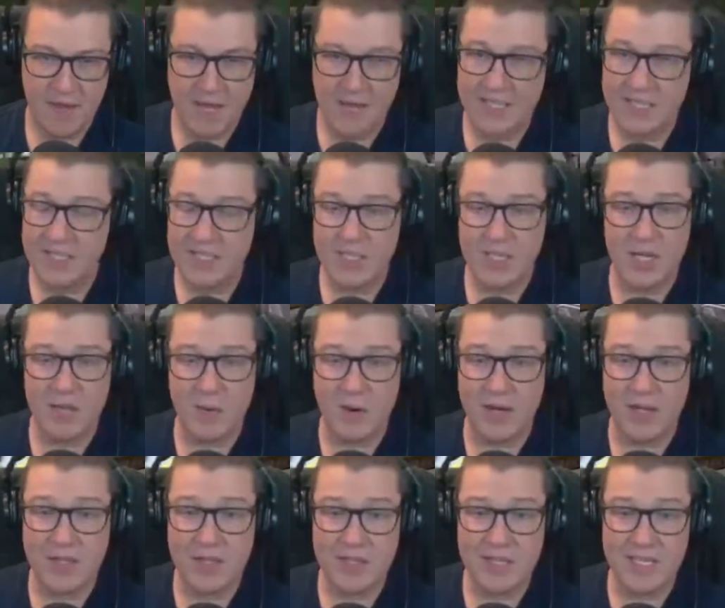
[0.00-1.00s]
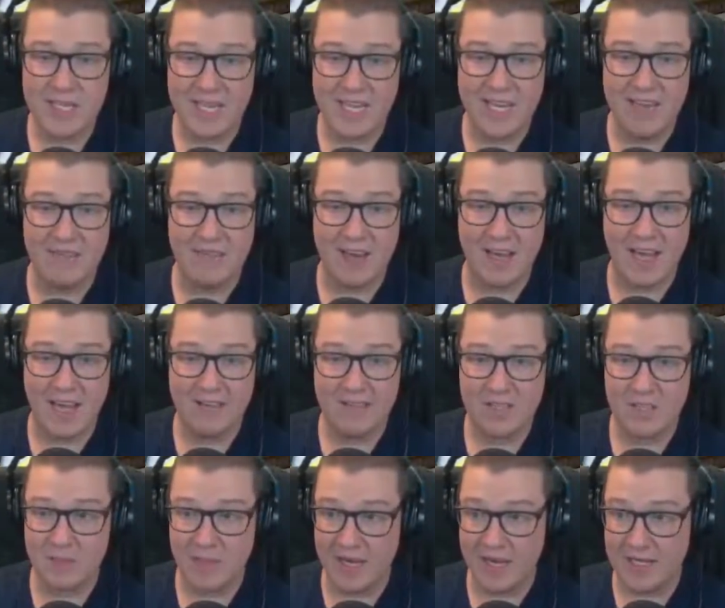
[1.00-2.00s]
Do you know what? It doesn't even have
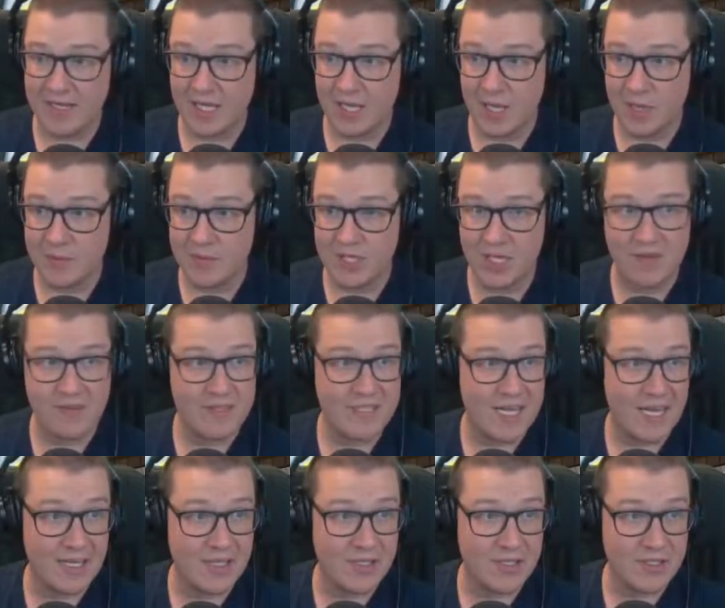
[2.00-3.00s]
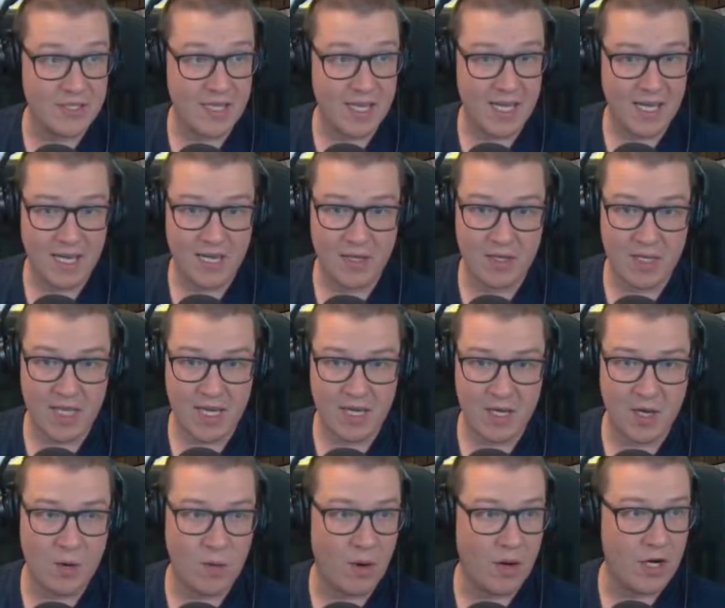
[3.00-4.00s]
to be an observer tank, does it? That
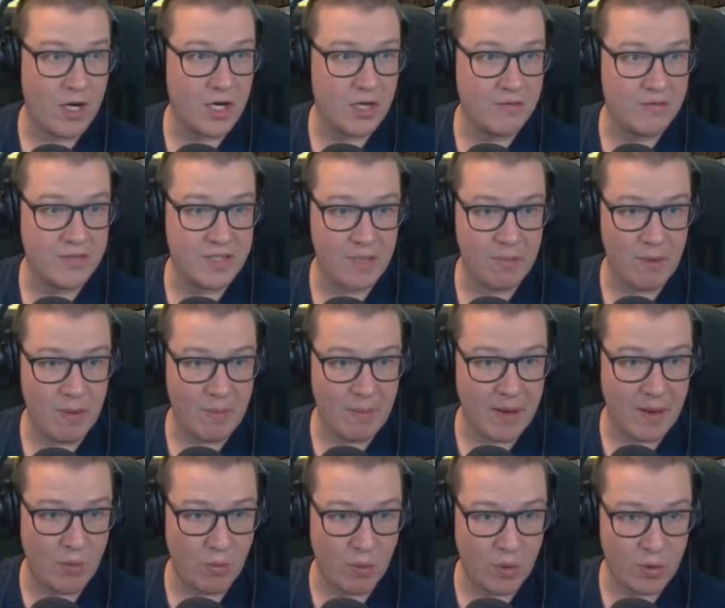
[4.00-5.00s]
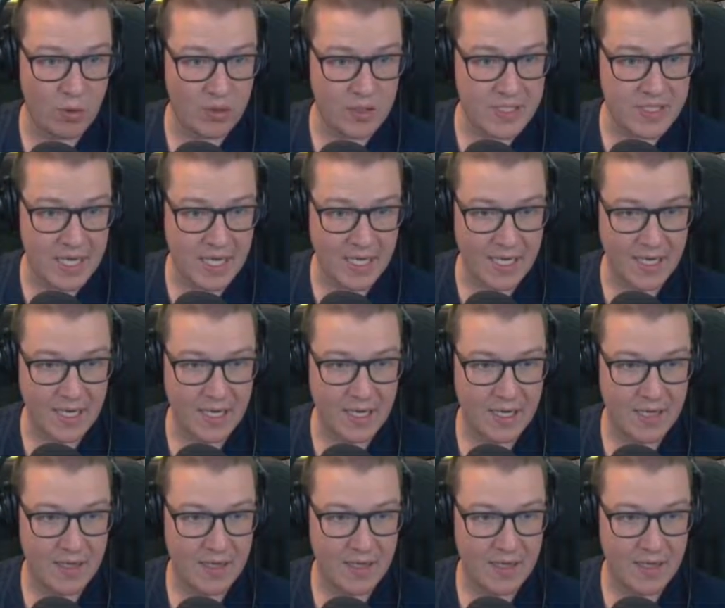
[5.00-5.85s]
could quite comfortably be a wall tank.